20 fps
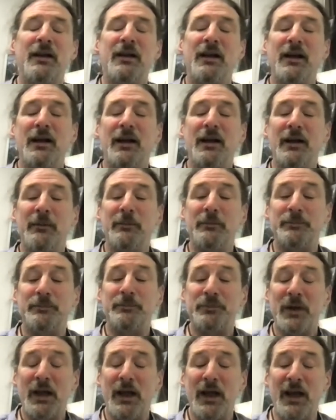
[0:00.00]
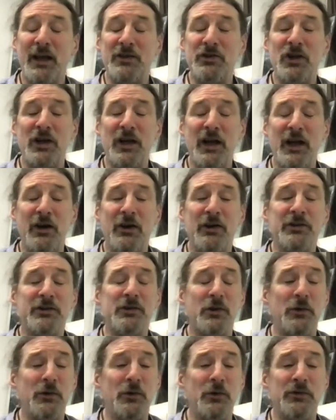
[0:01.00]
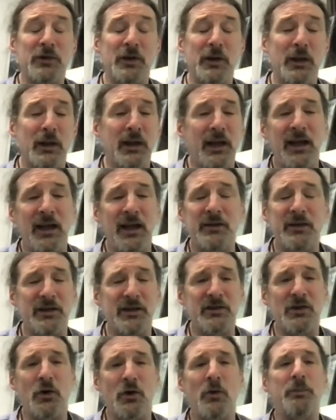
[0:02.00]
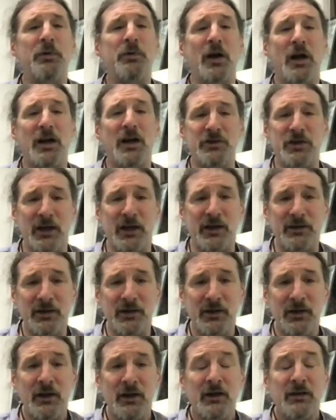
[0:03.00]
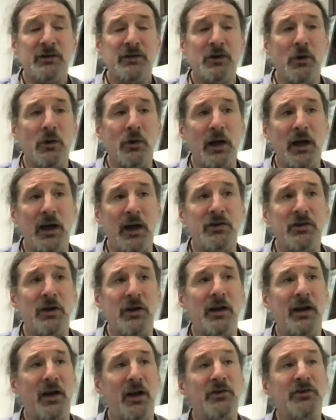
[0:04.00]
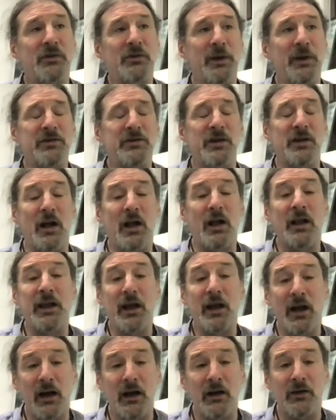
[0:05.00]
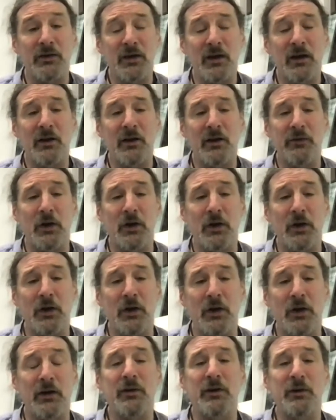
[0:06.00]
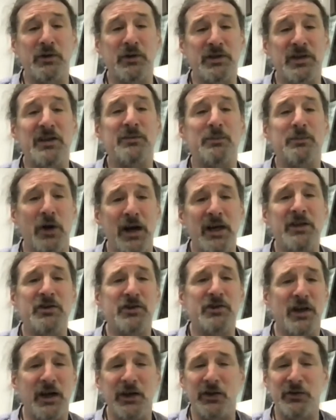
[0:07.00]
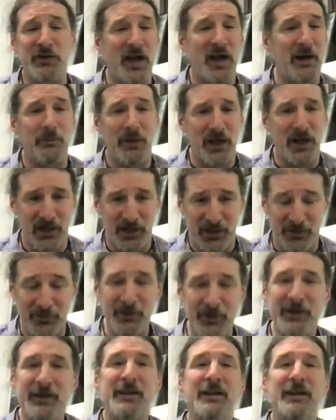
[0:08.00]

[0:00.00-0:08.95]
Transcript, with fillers: um, angie harris who's led this whole project so i should also mention ollie hart oliver hart it was his brainchild not mine